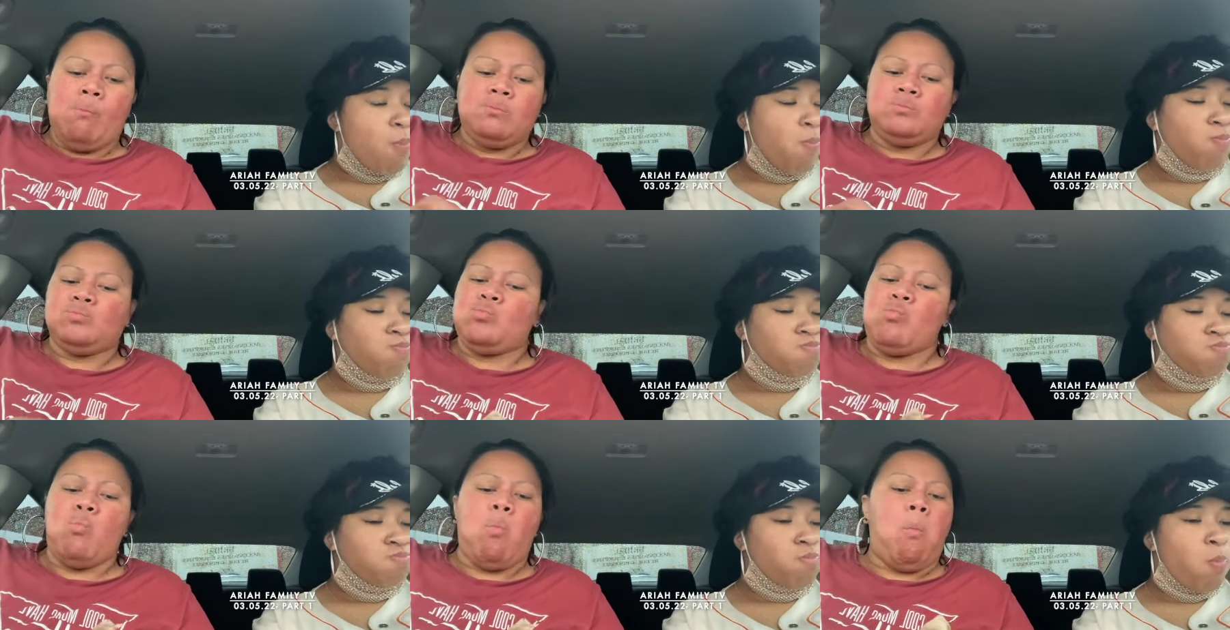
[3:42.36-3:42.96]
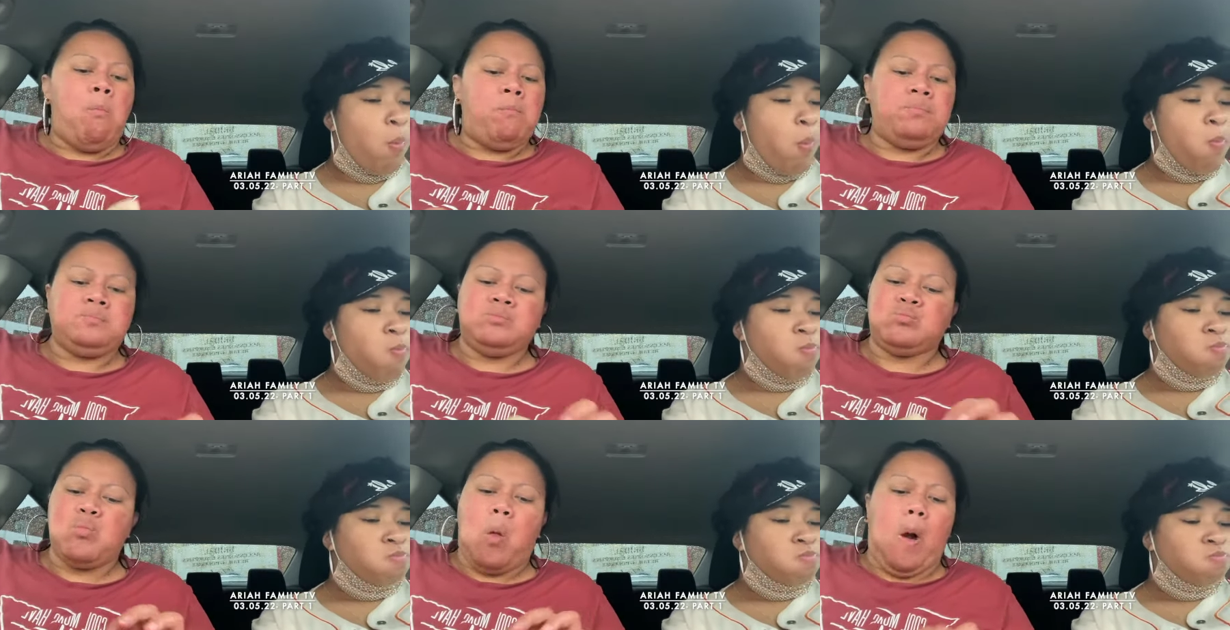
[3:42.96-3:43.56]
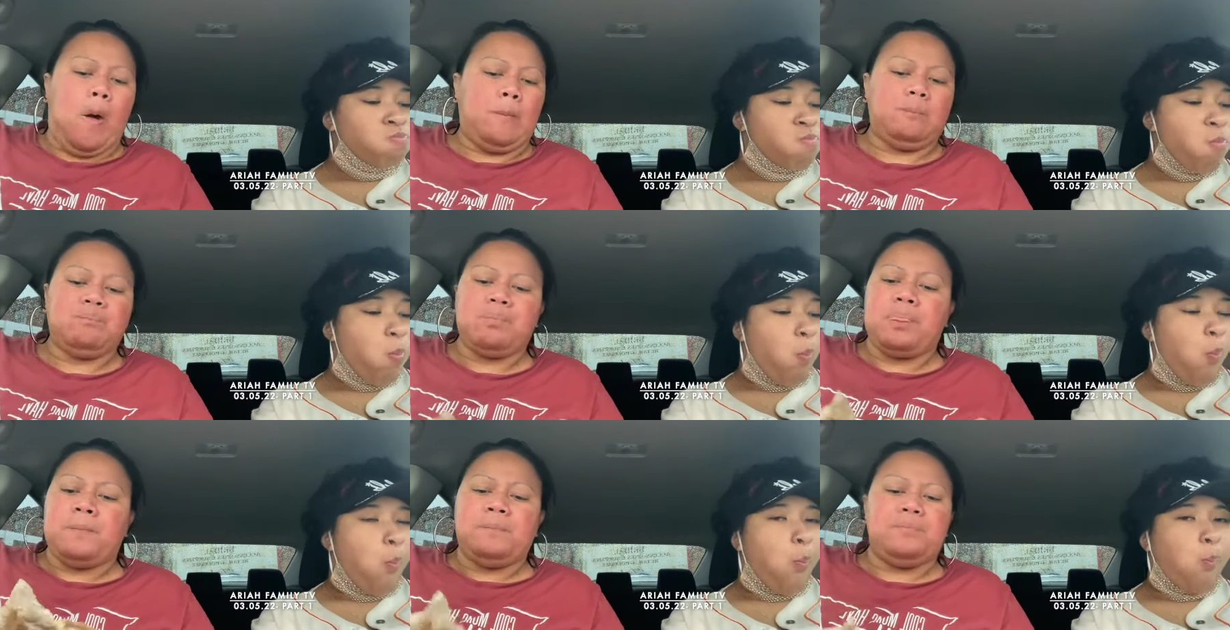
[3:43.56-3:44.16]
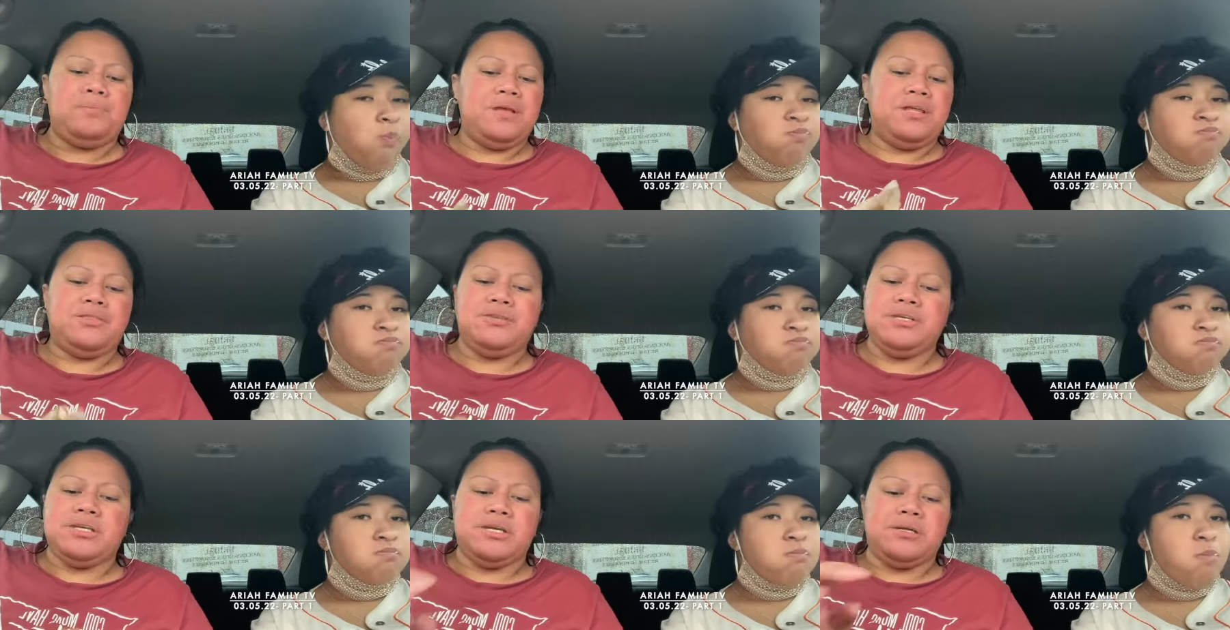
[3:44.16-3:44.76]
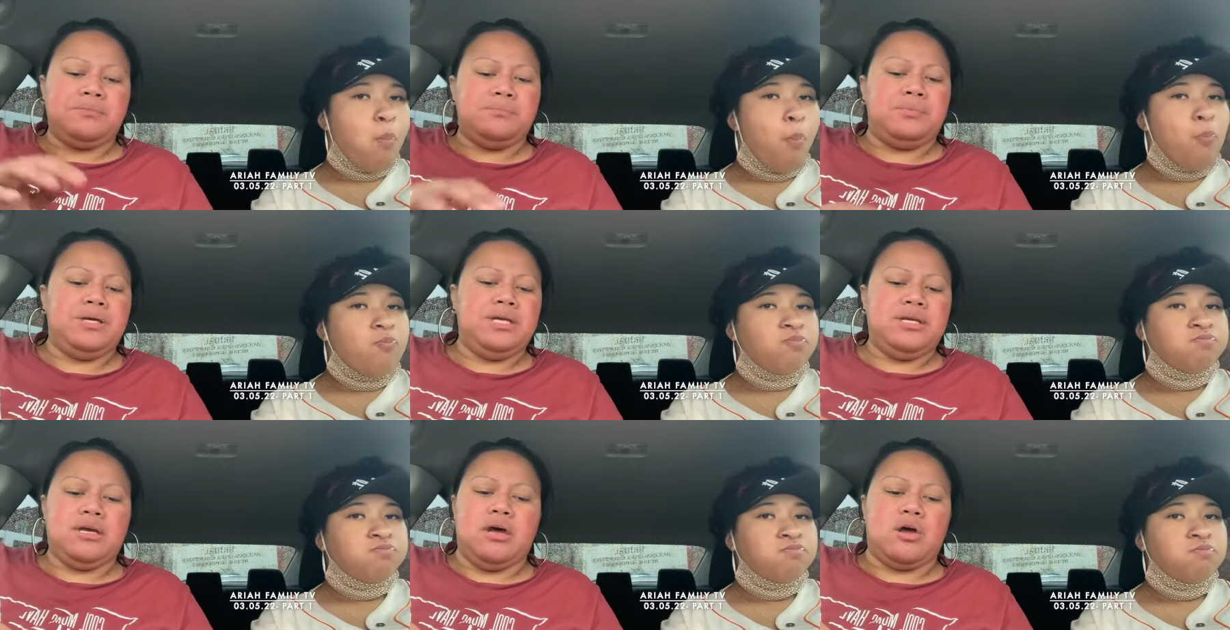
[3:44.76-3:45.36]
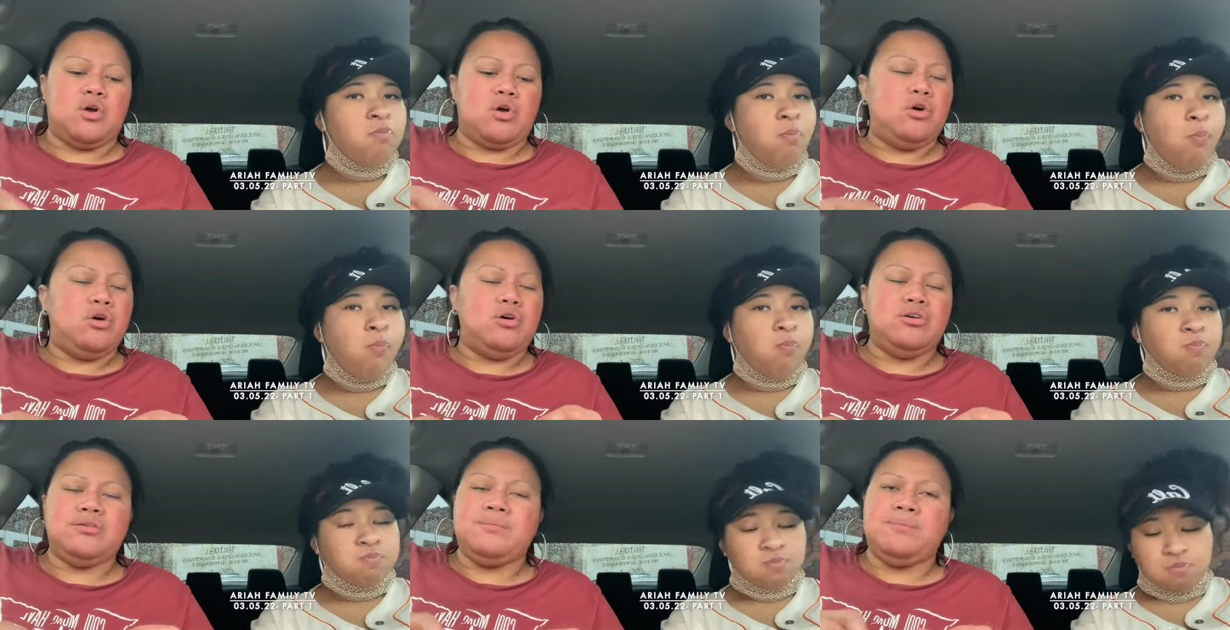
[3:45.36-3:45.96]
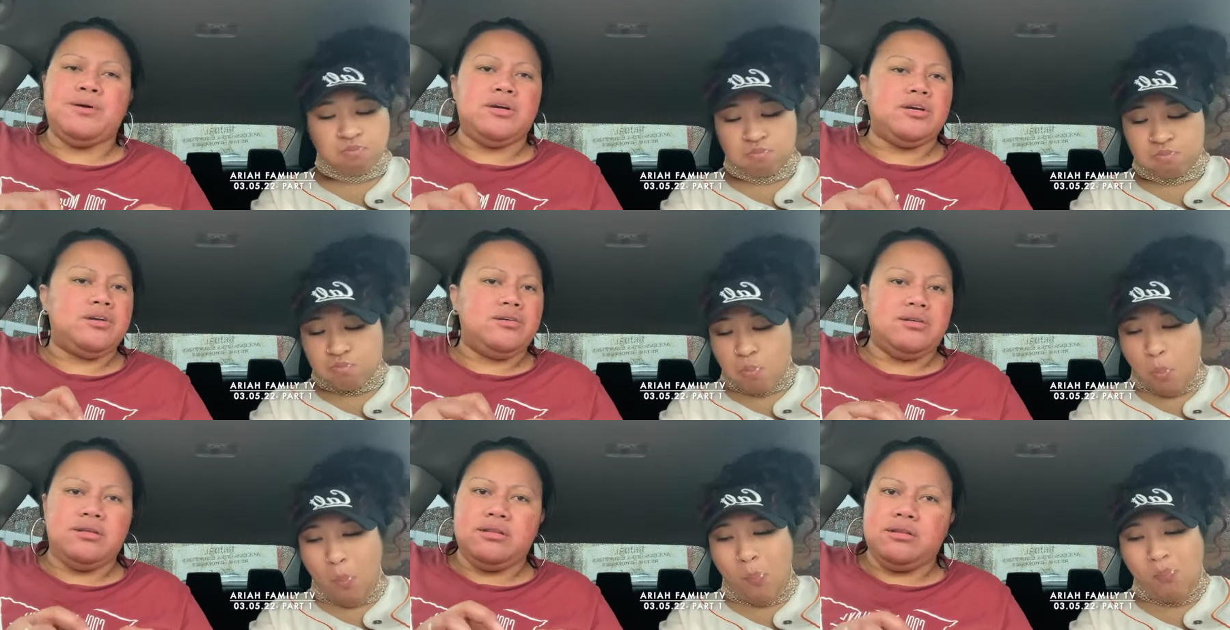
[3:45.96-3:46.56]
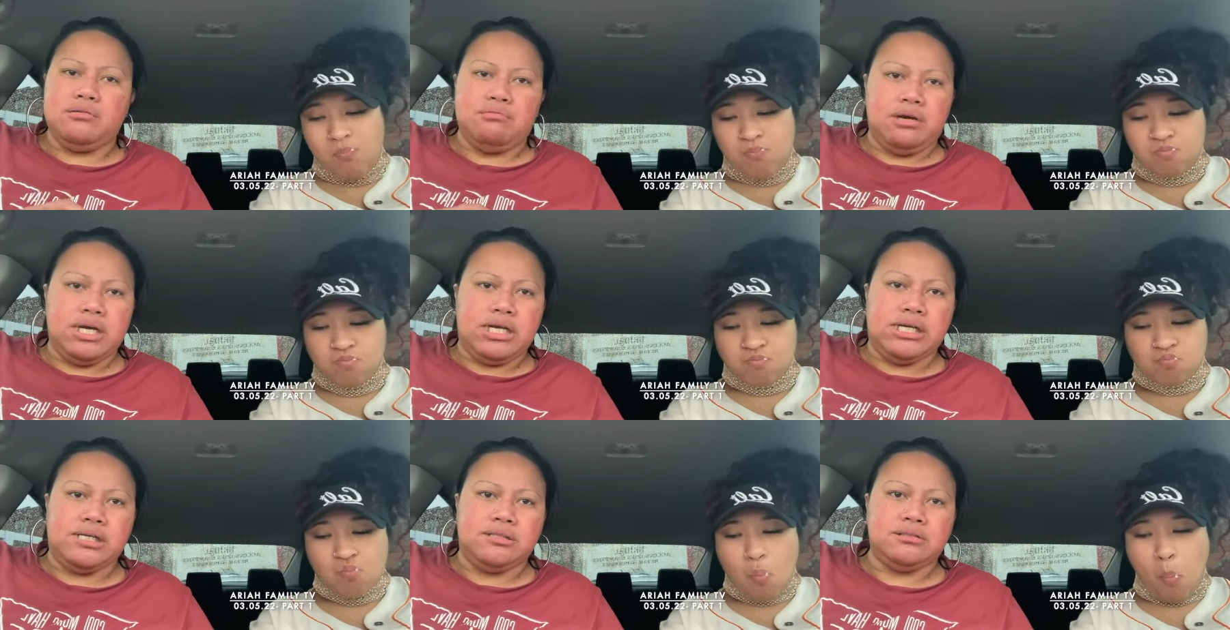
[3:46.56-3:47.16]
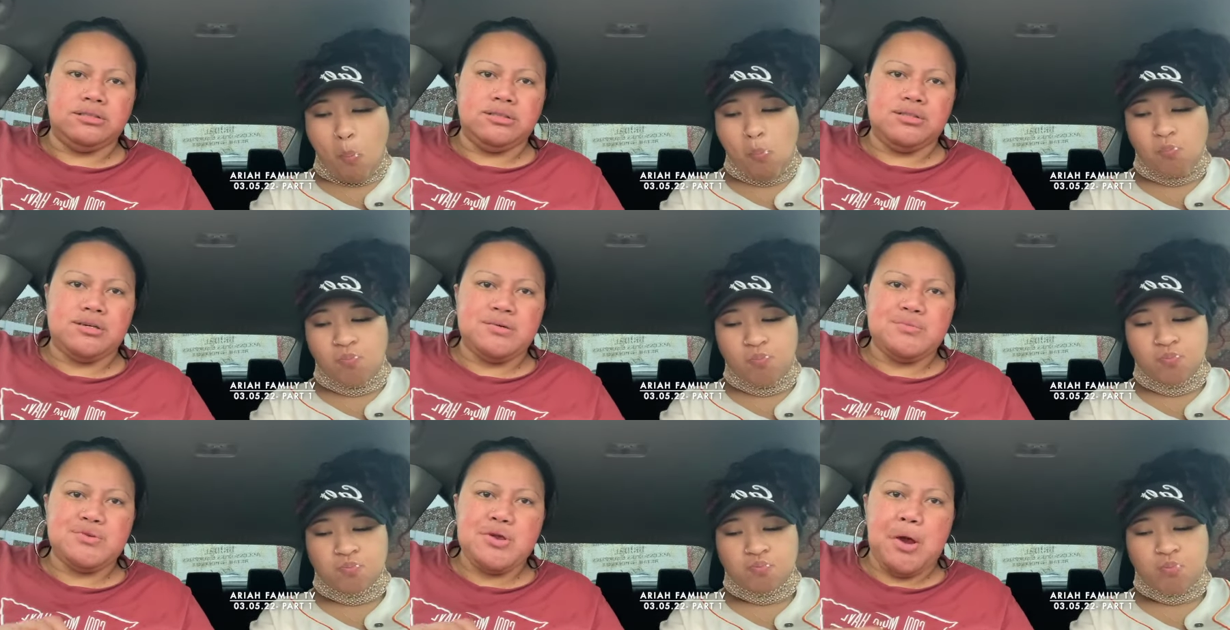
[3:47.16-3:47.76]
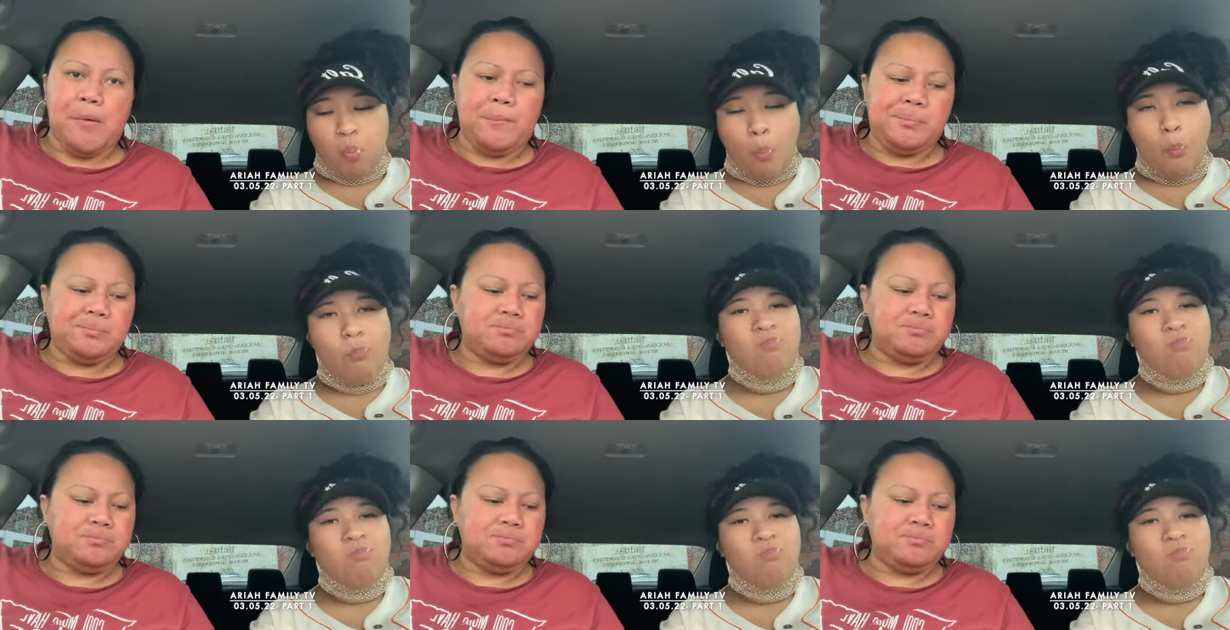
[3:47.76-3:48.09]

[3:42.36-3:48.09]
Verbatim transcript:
Speaker 1: Hmm. Nothing can beat a cold burger in the rain. You know what I'm